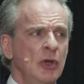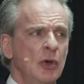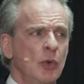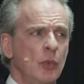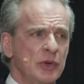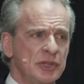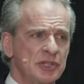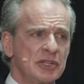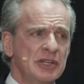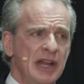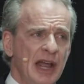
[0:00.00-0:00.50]

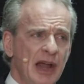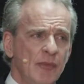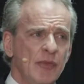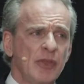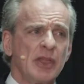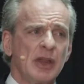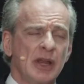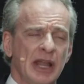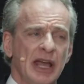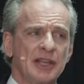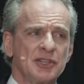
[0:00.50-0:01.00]
was
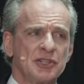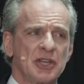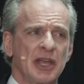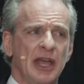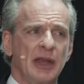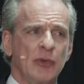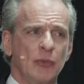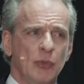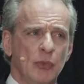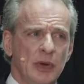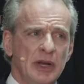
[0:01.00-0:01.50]
nevertheless
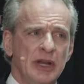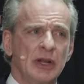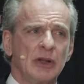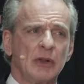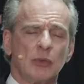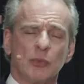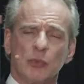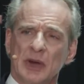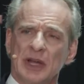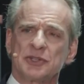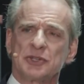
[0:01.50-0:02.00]
a
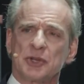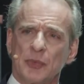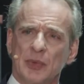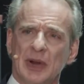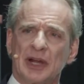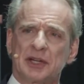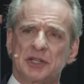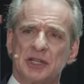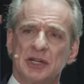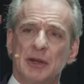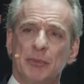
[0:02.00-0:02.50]
real
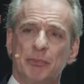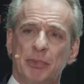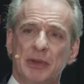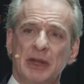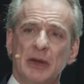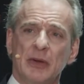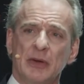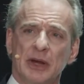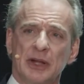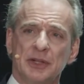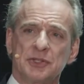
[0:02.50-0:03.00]
resurrection
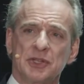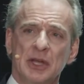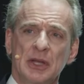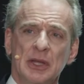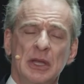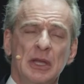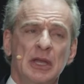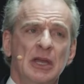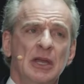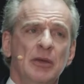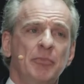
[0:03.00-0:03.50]
appearance
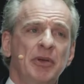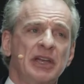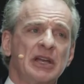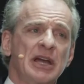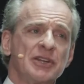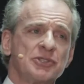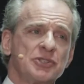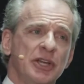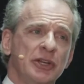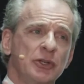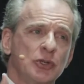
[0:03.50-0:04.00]

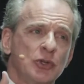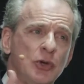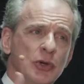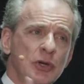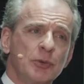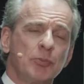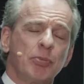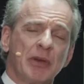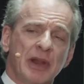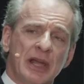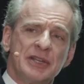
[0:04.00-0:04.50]
because it
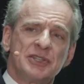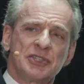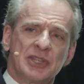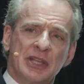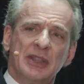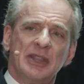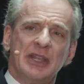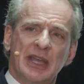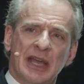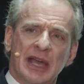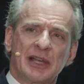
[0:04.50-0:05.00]
took place
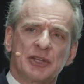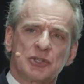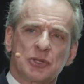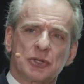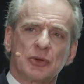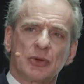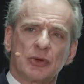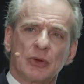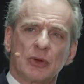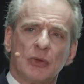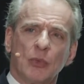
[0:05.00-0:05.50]
in the
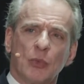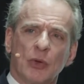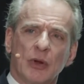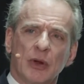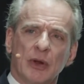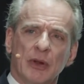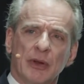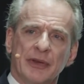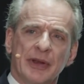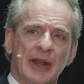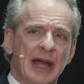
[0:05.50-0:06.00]
external
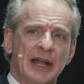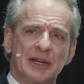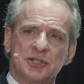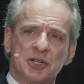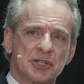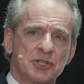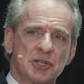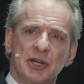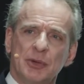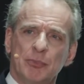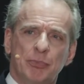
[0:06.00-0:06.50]
world, not
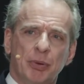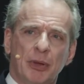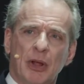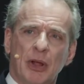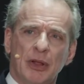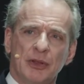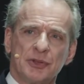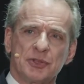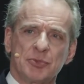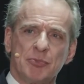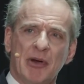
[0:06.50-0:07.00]
just in
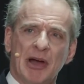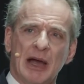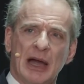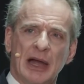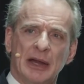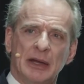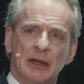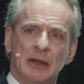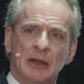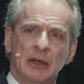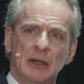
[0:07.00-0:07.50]
Paul's
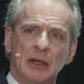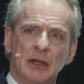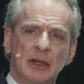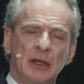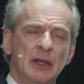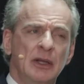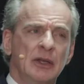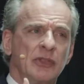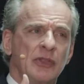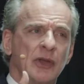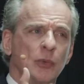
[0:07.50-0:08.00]
mind.
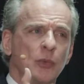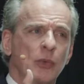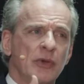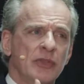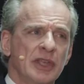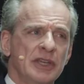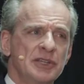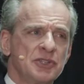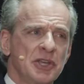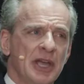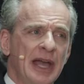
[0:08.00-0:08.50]
There were
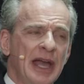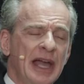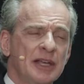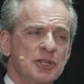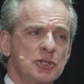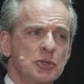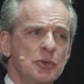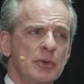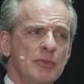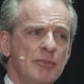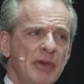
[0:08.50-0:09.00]
these
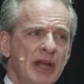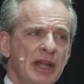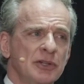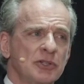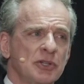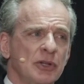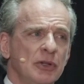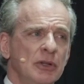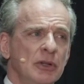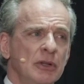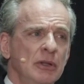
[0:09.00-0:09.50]

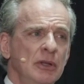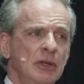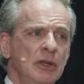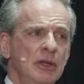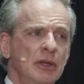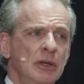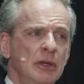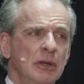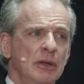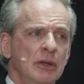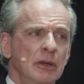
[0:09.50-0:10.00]
extramental
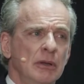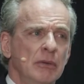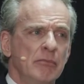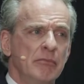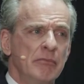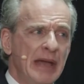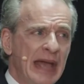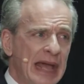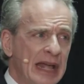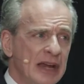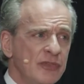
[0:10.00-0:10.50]

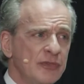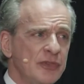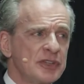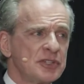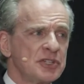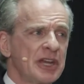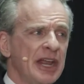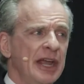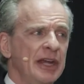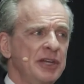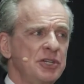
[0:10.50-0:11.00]

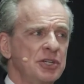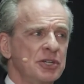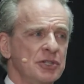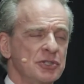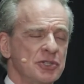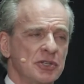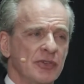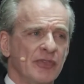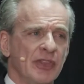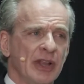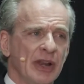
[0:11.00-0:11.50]

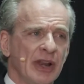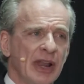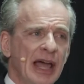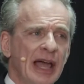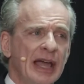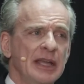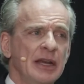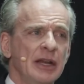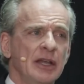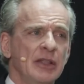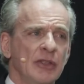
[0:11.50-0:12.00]
manifestations of the
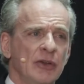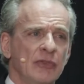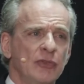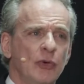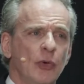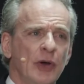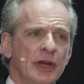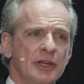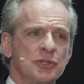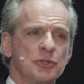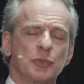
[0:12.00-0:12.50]
light and the
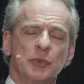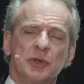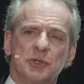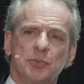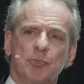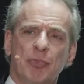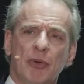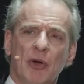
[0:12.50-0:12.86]
voice which